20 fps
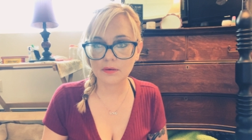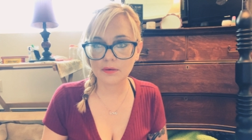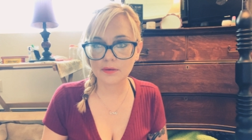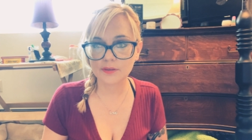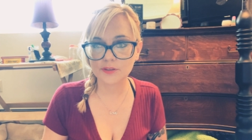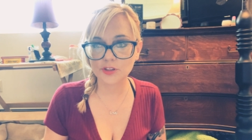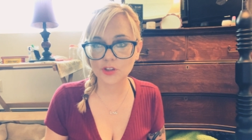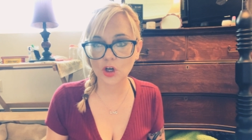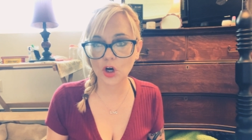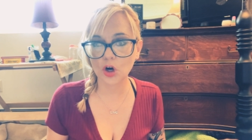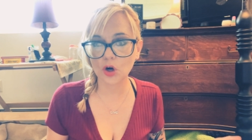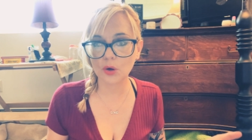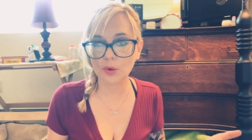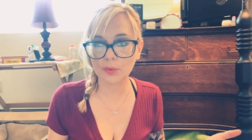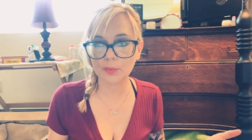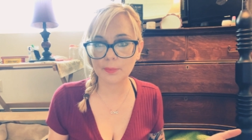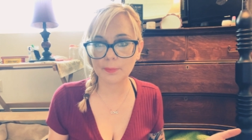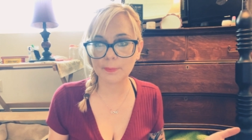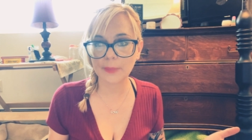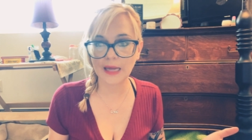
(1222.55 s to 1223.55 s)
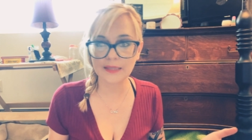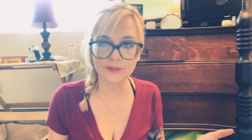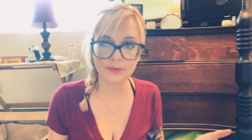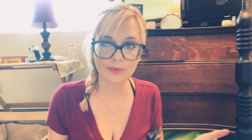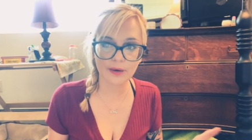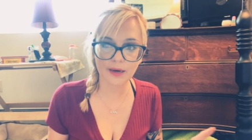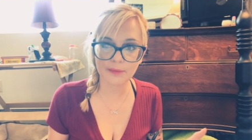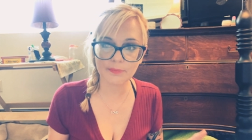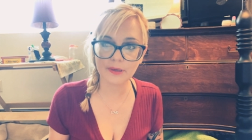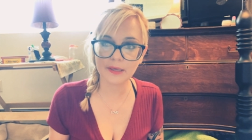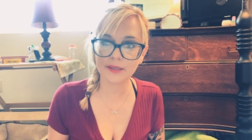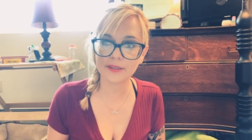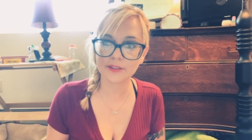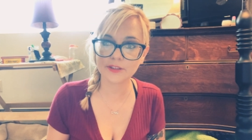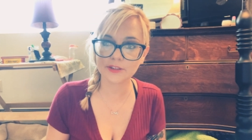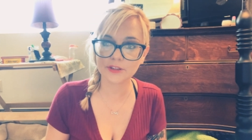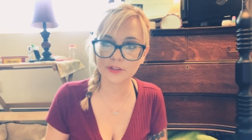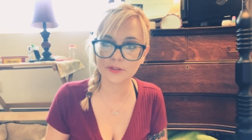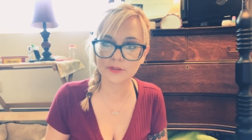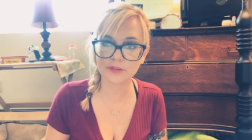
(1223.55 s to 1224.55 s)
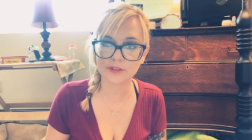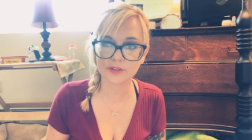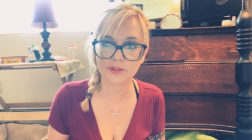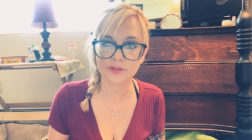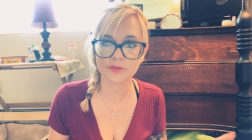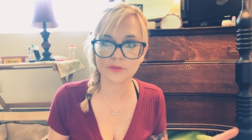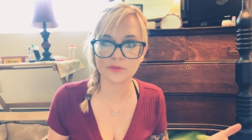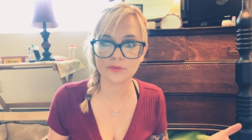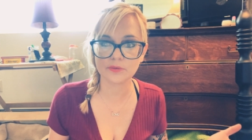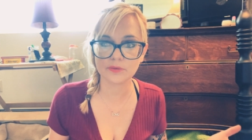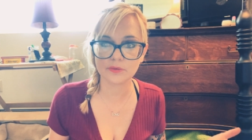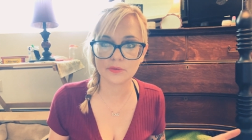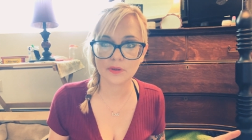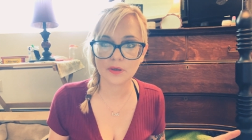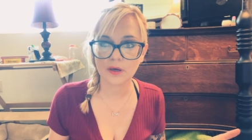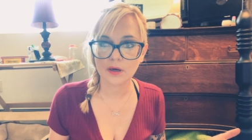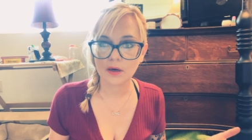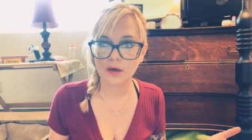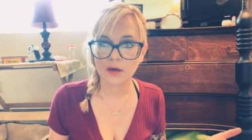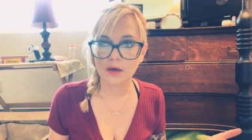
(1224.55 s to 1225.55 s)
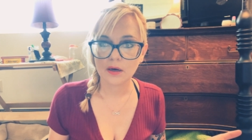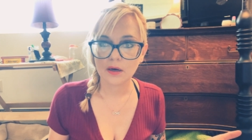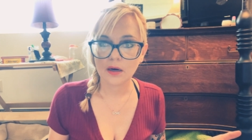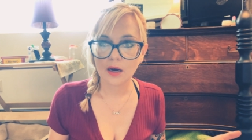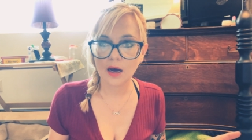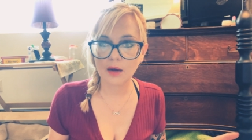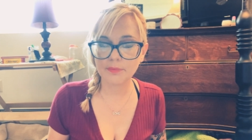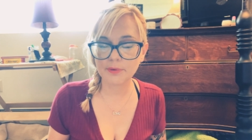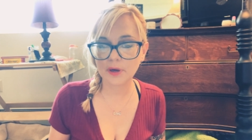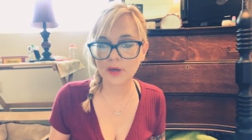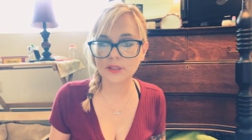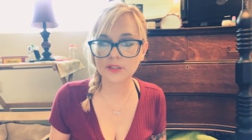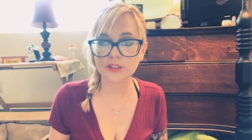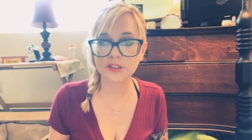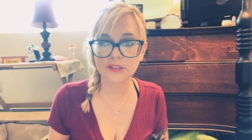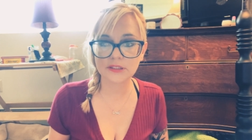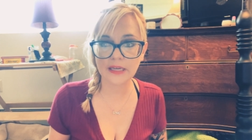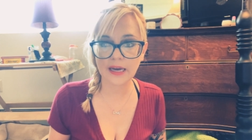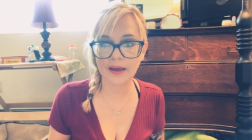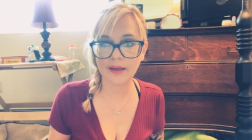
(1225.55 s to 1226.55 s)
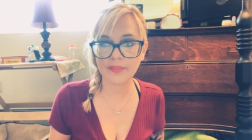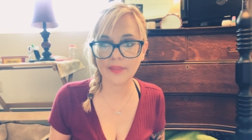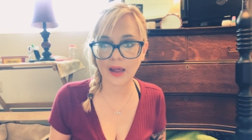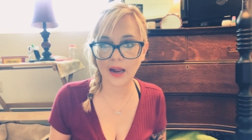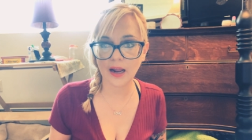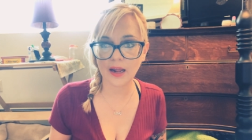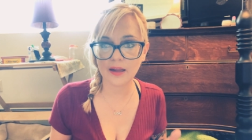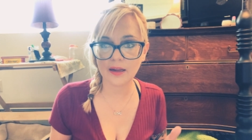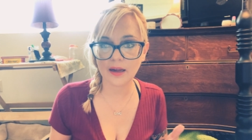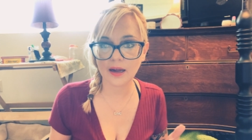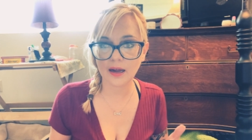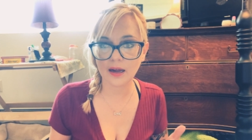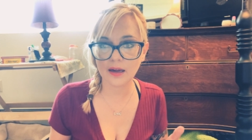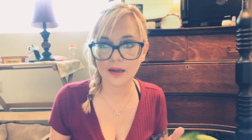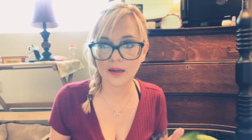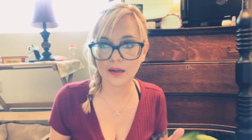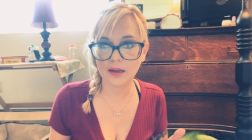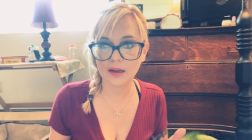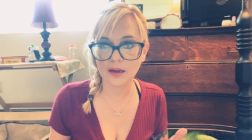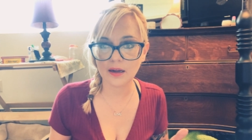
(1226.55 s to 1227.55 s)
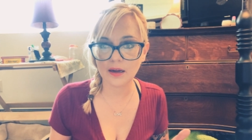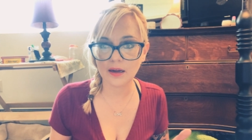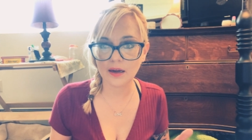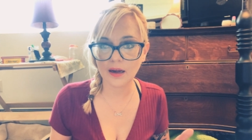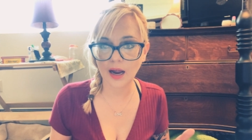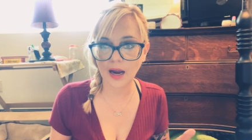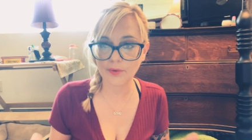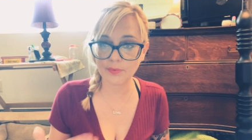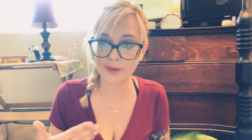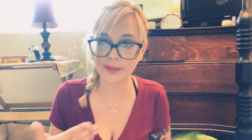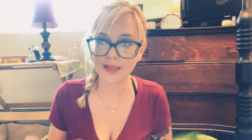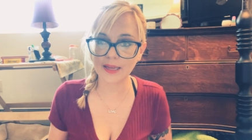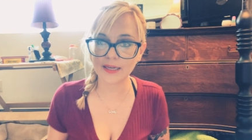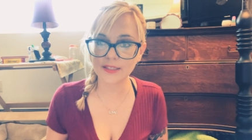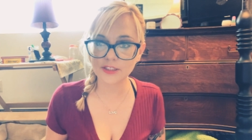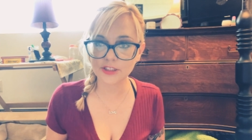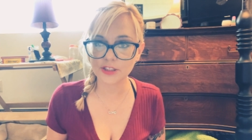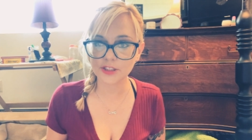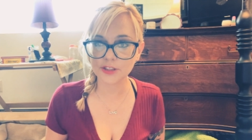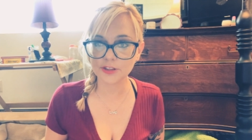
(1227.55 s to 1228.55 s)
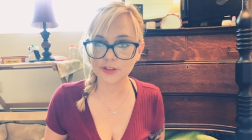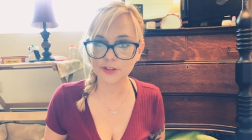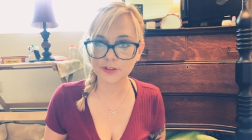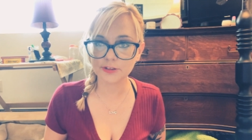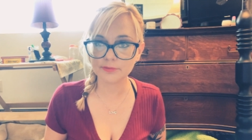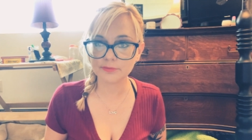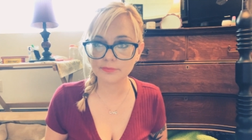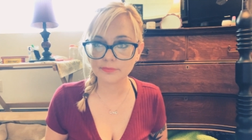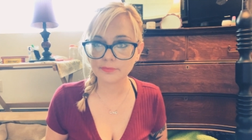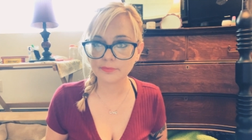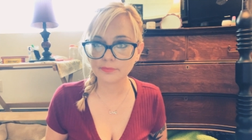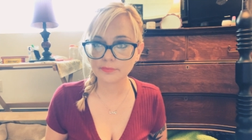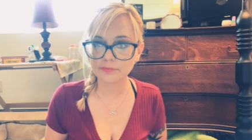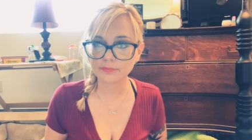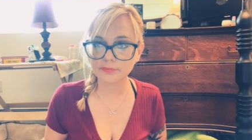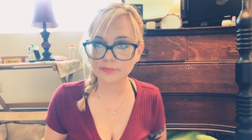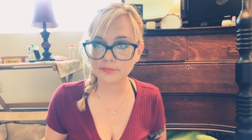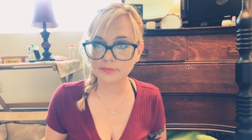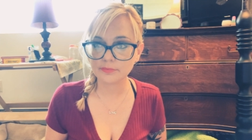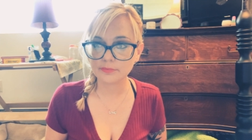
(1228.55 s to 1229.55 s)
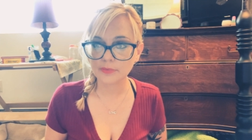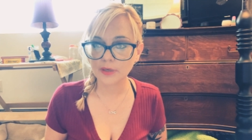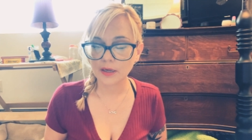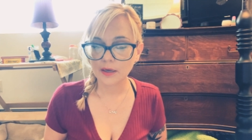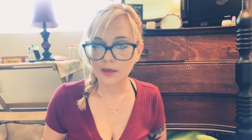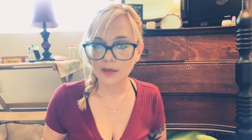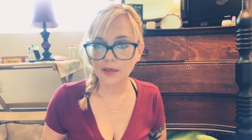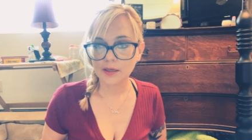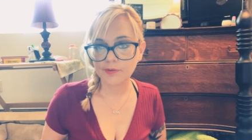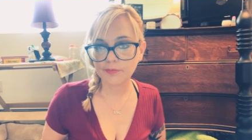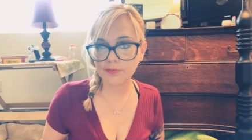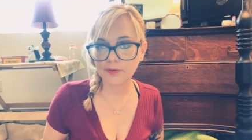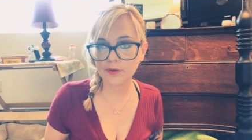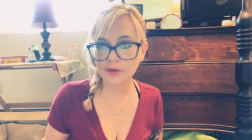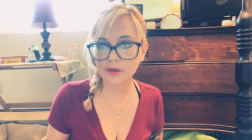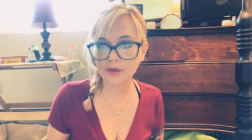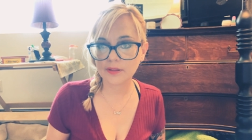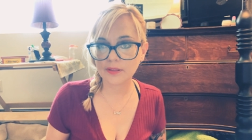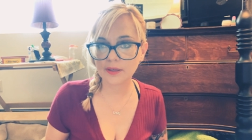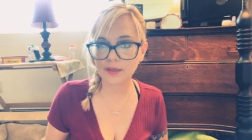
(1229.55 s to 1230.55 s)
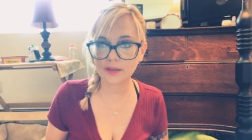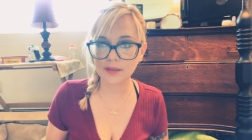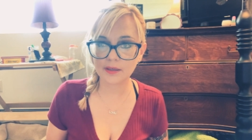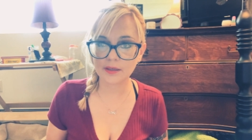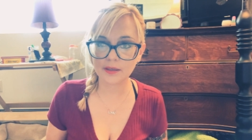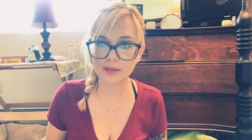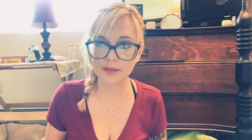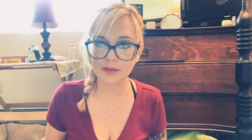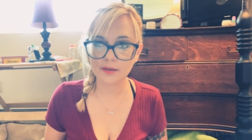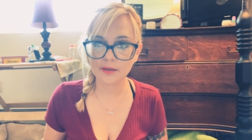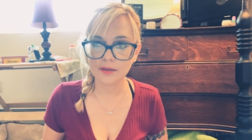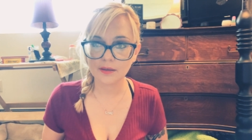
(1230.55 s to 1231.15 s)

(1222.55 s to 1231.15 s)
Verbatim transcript: so that's what i'm here to do is to help you understand that i relate to you if you're thinking